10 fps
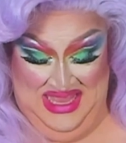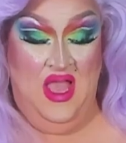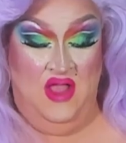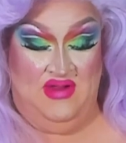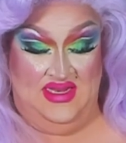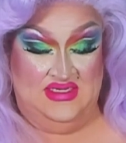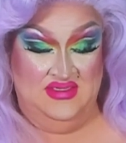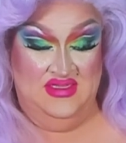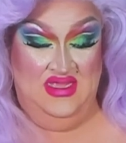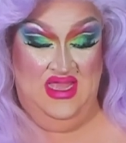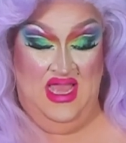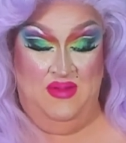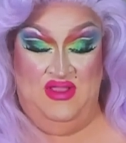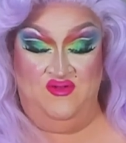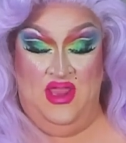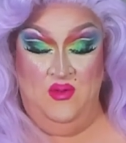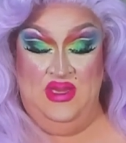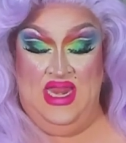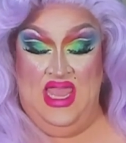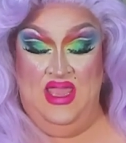All right. My drag
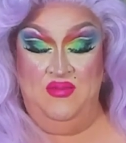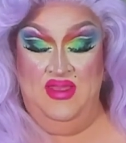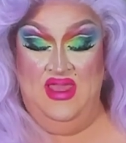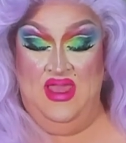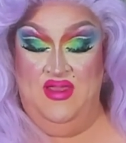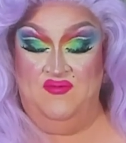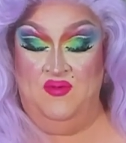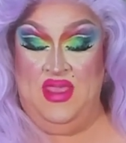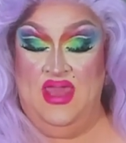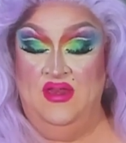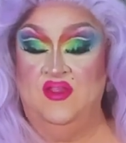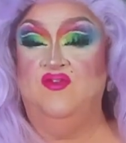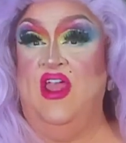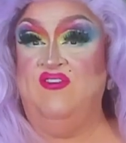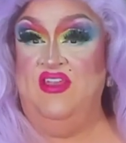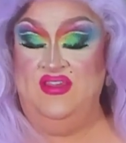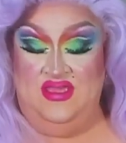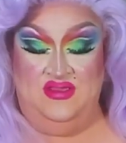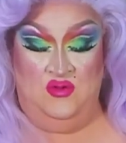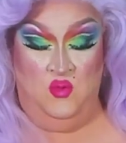queen name from Canada's Drag Race
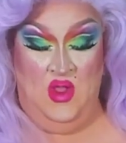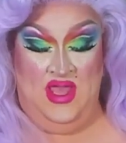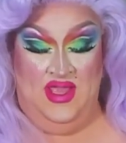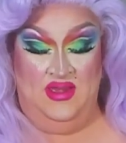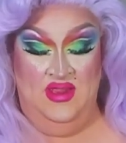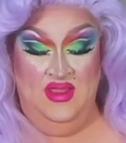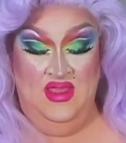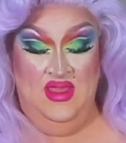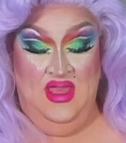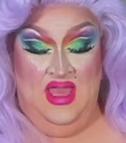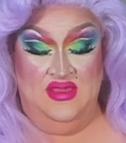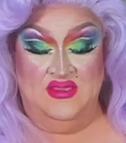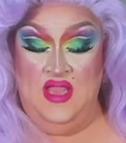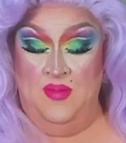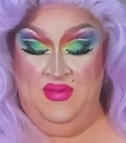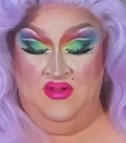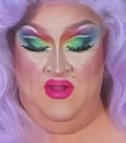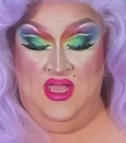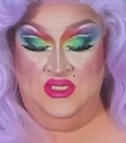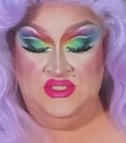Season 1, Sloppy
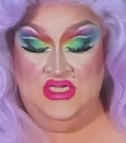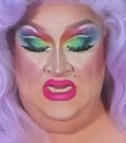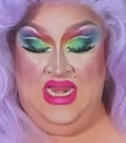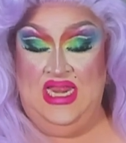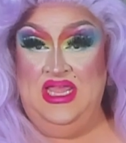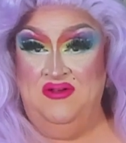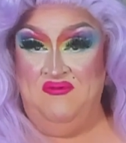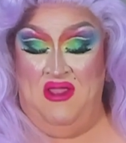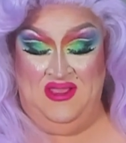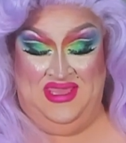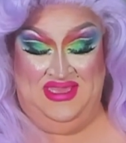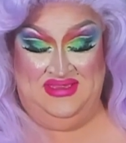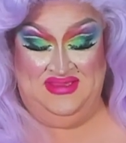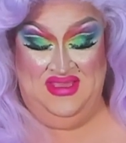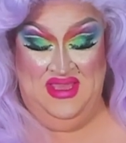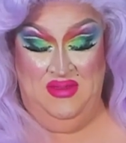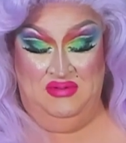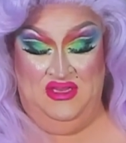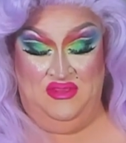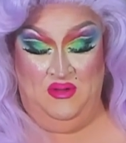Crotch, Canadian Rockies,
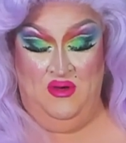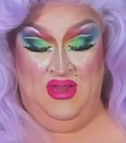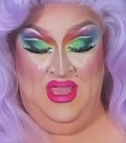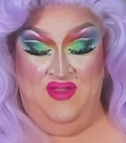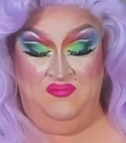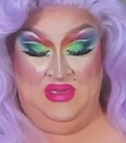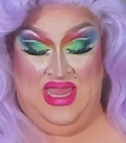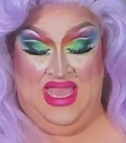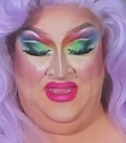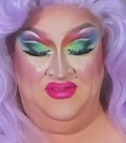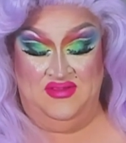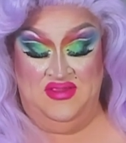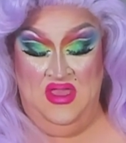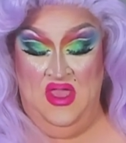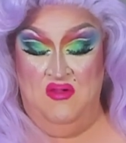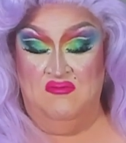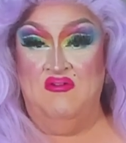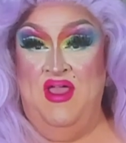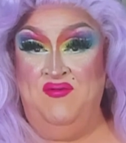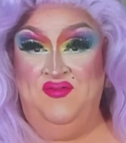Plethora of Plaids,
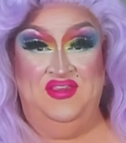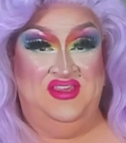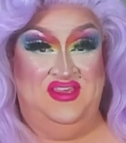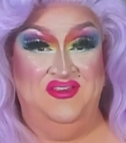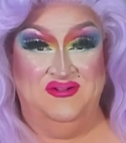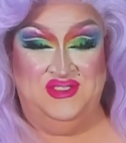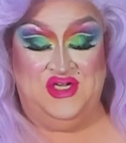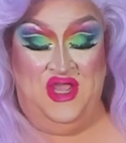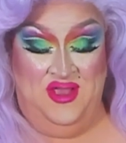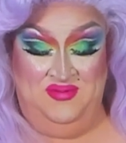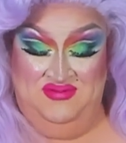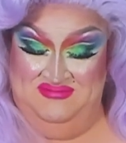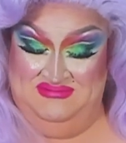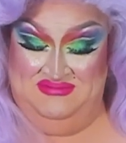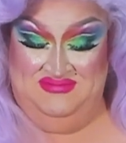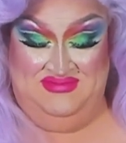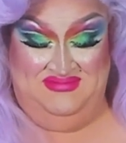Rough Scissor Job. Oof,